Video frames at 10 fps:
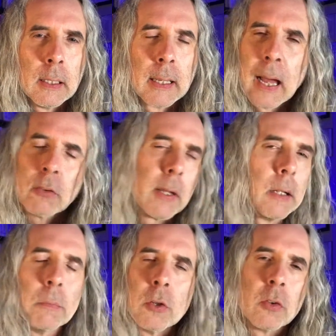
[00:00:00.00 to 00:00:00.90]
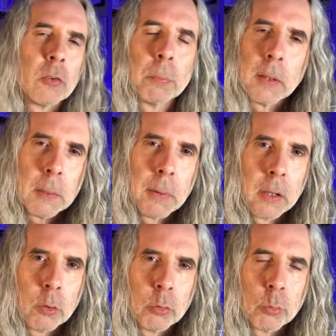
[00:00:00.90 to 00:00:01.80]
God's kingdom just doesn't play by
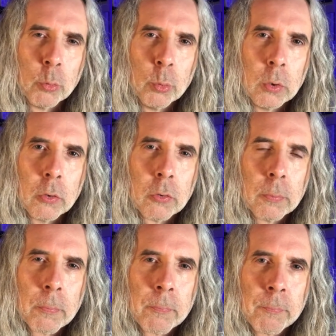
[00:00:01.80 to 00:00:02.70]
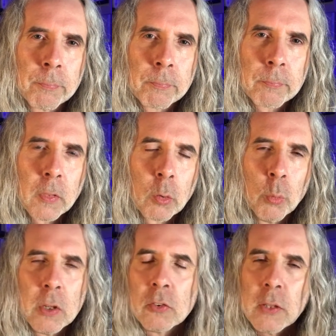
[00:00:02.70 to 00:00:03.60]
those rules.
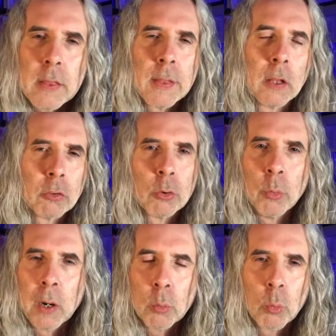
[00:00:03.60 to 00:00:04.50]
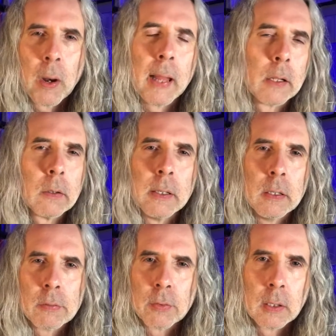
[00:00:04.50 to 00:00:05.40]
We see things through a radically
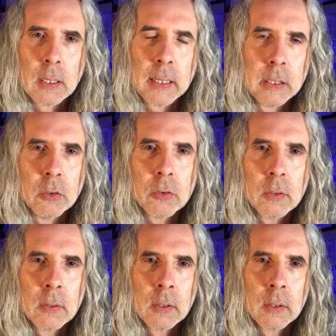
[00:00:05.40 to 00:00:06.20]
different lens.